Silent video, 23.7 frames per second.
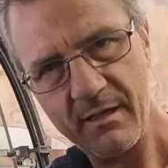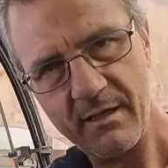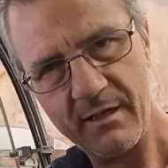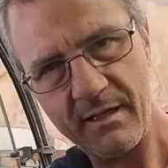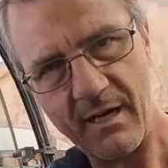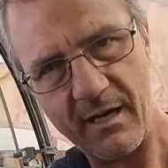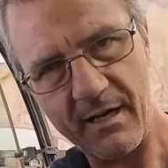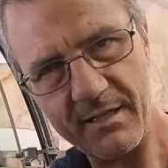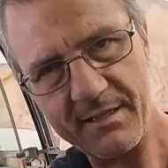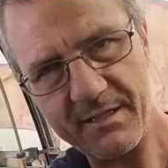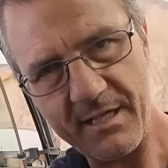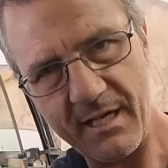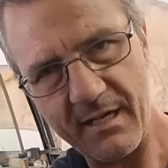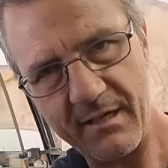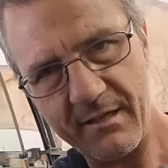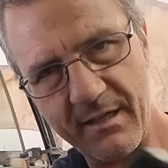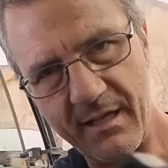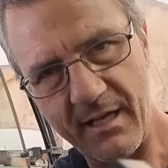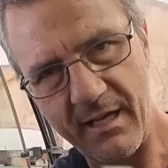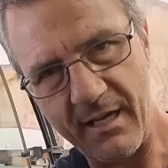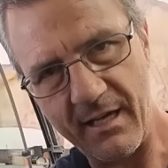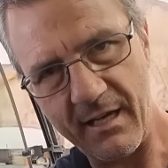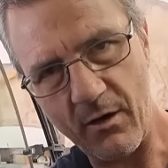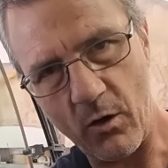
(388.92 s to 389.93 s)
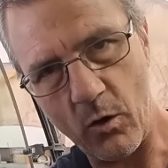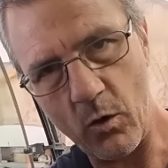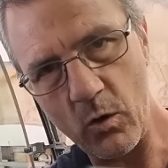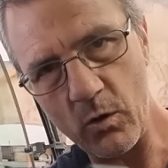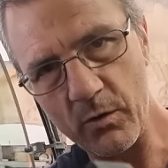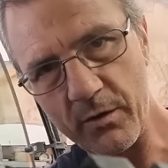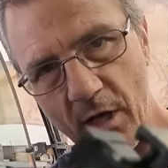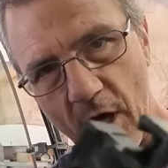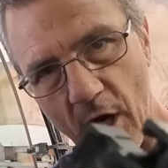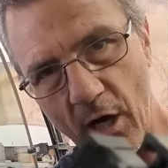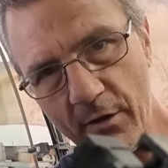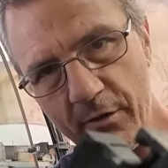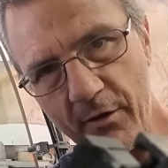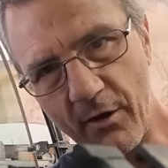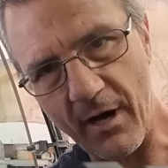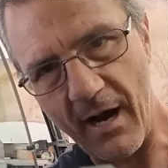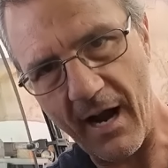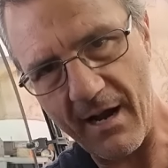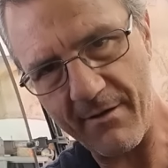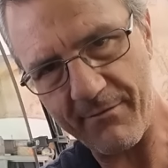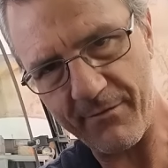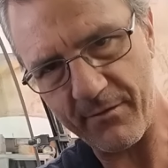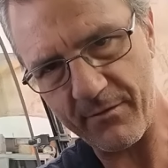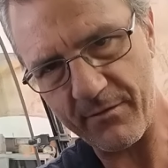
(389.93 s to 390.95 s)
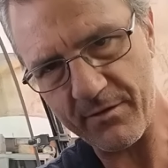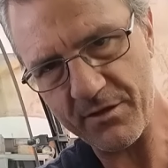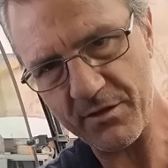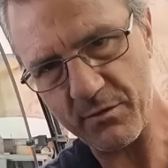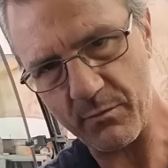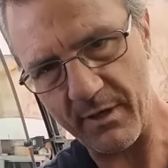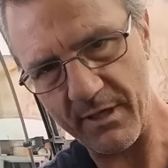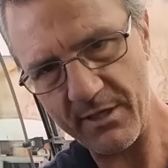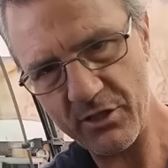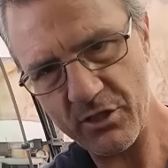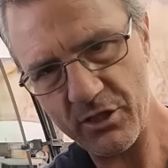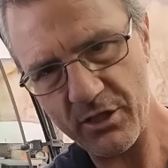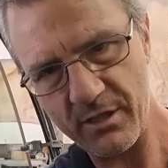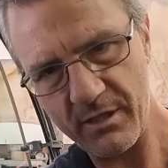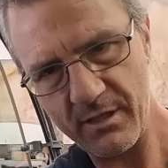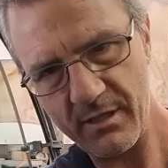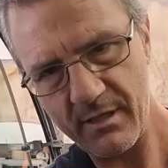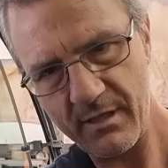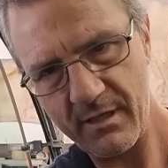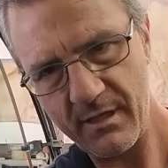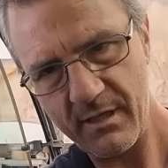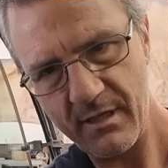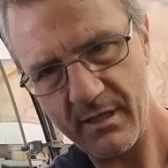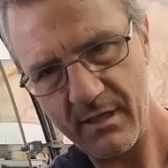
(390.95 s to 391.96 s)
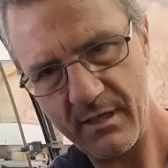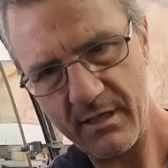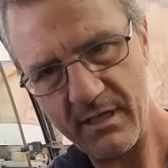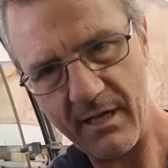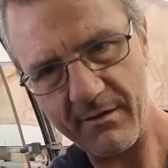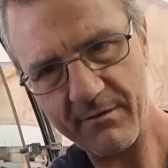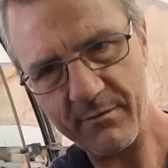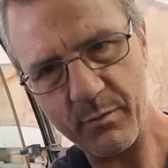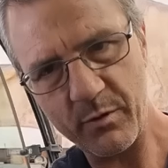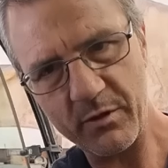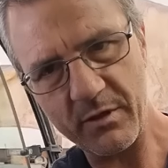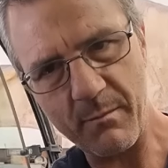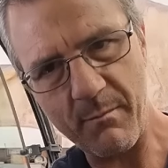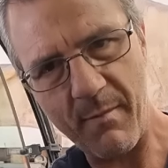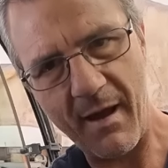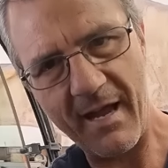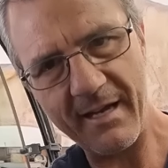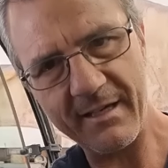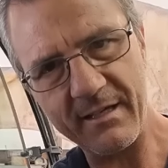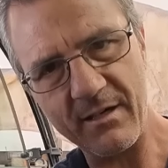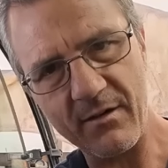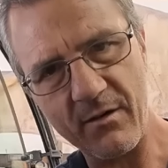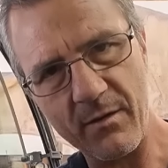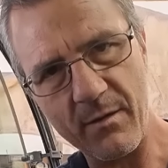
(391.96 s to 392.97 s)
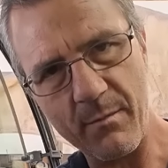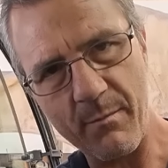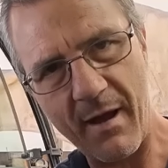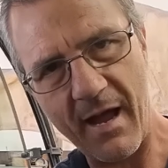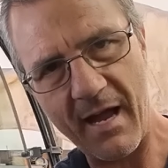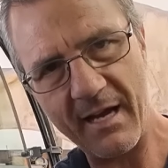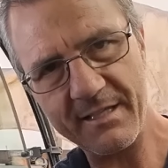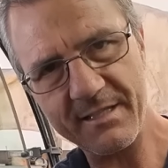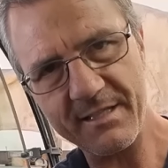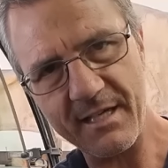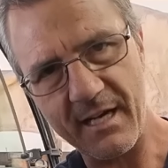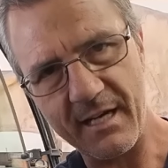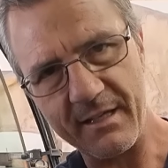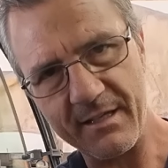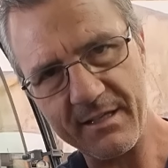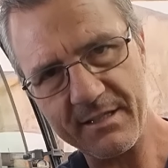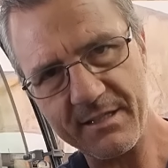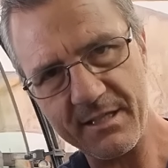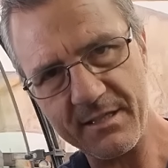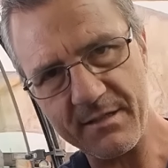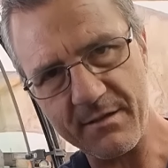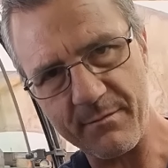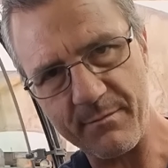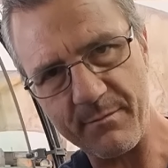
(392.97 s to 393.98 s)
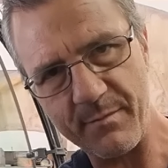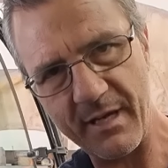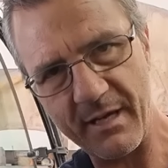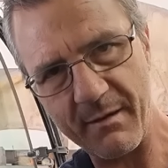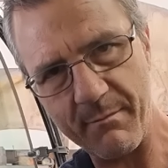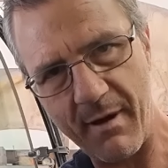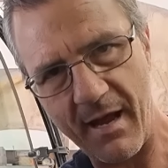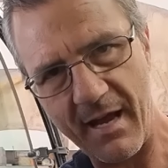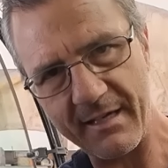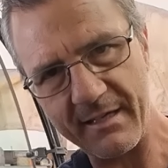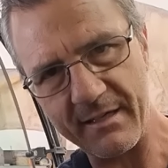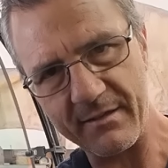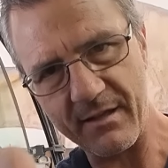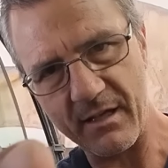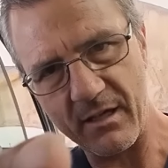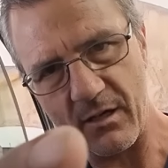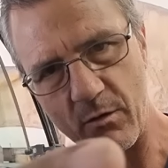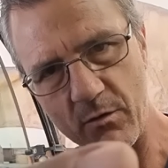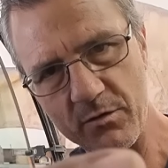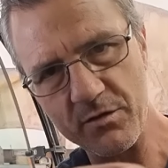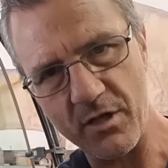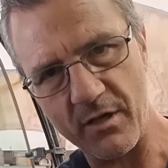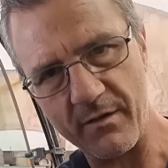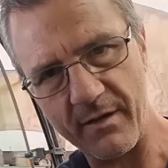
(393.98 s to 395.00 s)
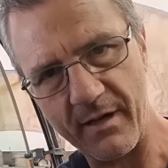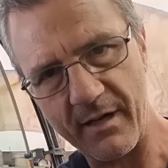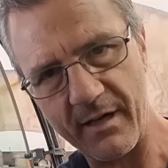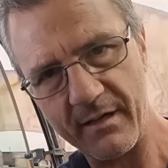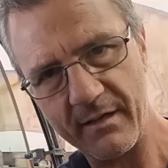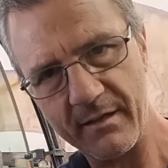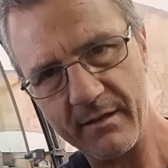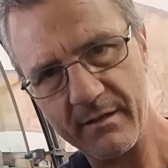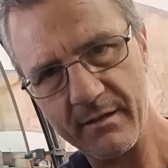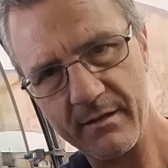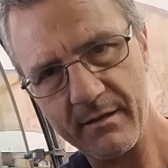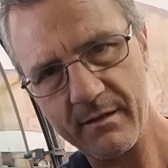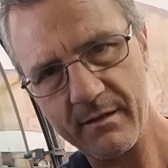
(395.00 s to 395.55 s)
Now I take the old other half of the switch. You have to put the magnet on the back side. This is a big magnet that goes on there.